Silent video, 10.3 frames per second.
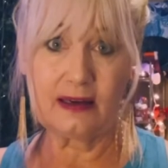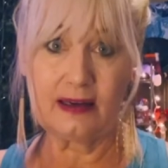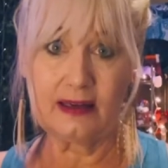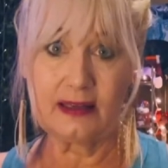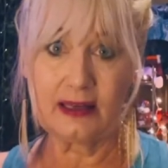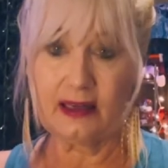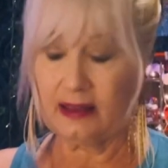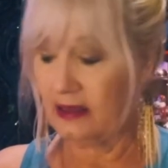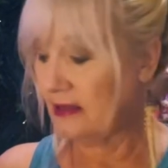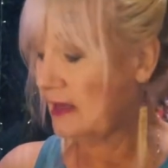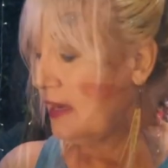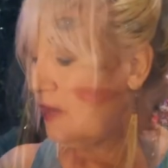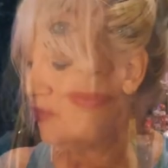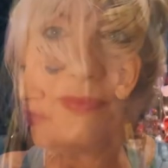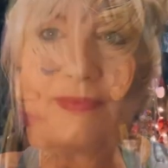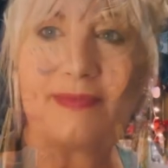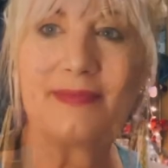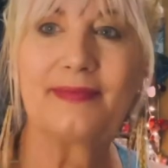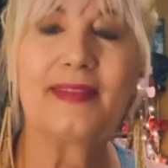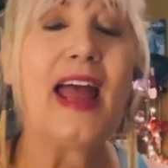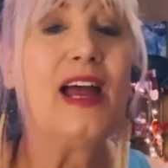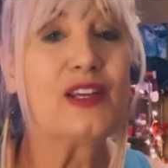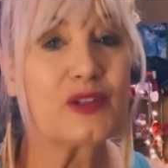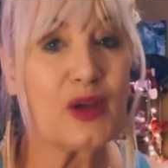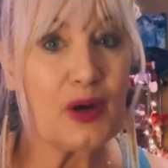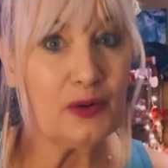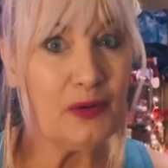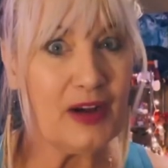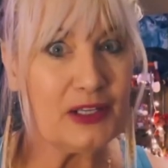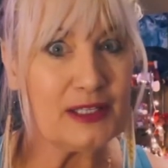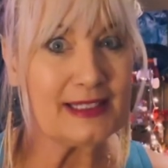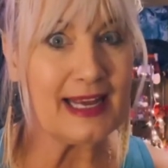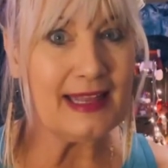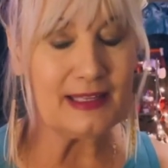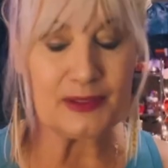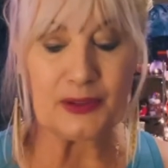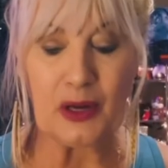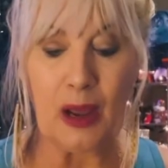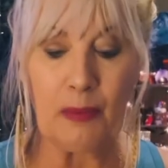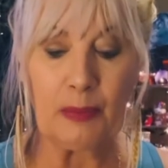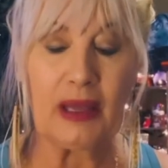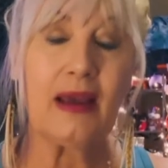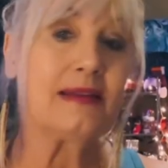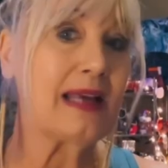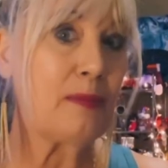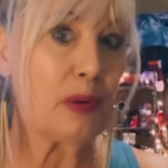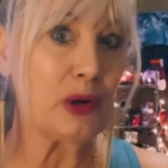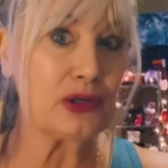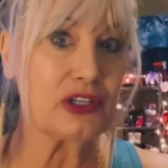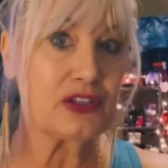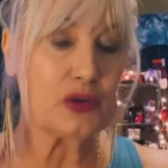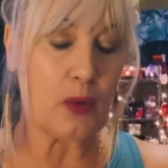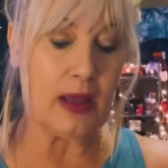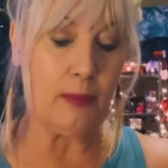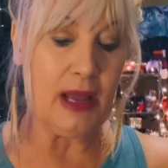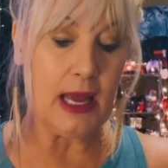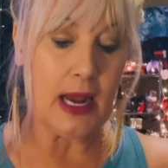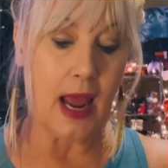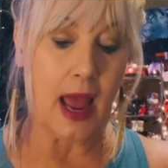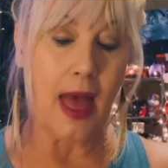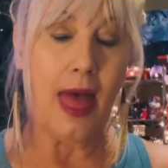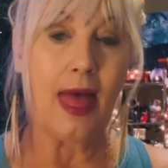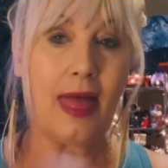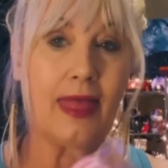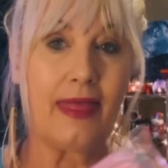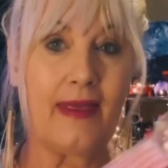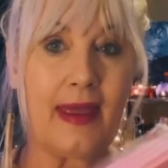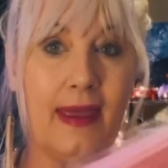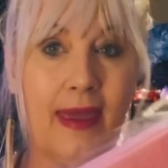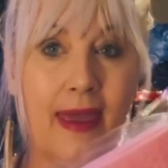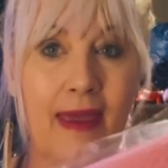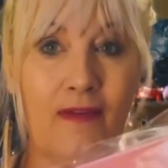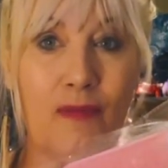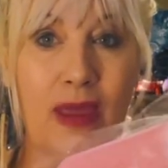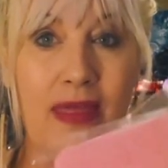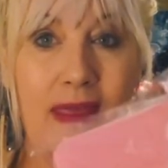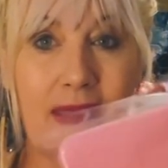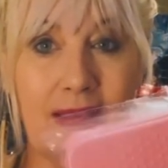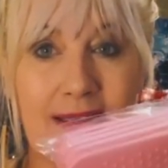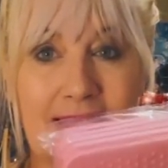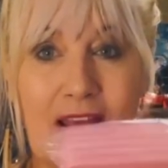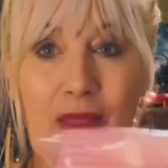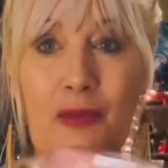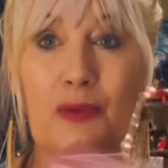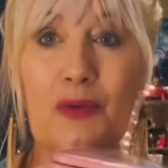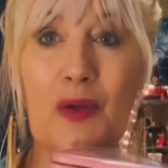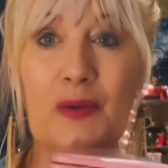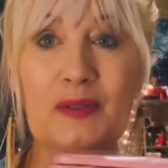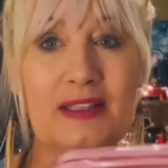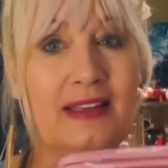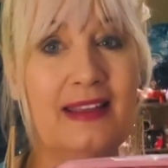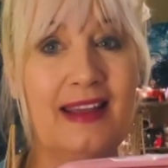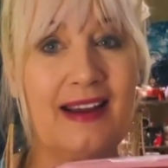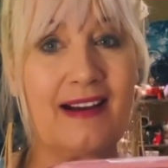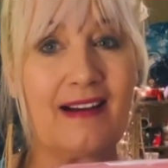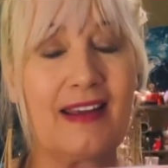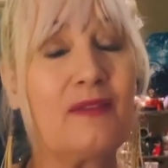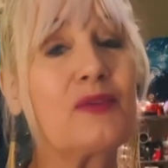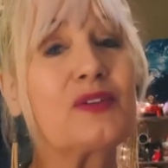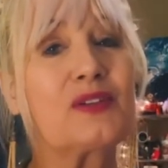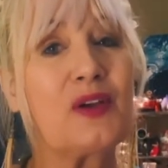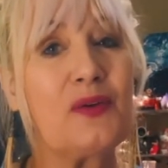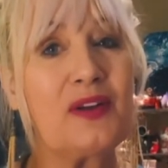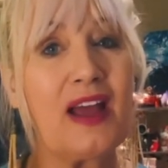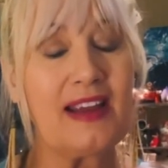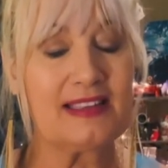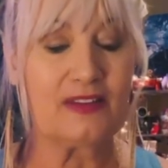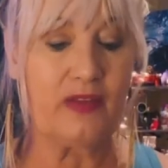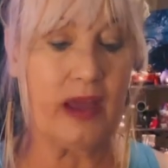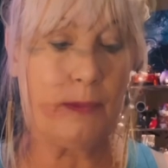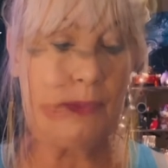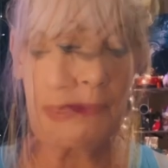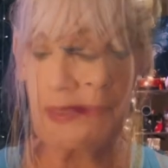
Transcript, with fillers: I had to get this. So I don't know if I should say this or not, but because I purchased quite a bit, they gave me these. They threw those in there. It was so nice of them.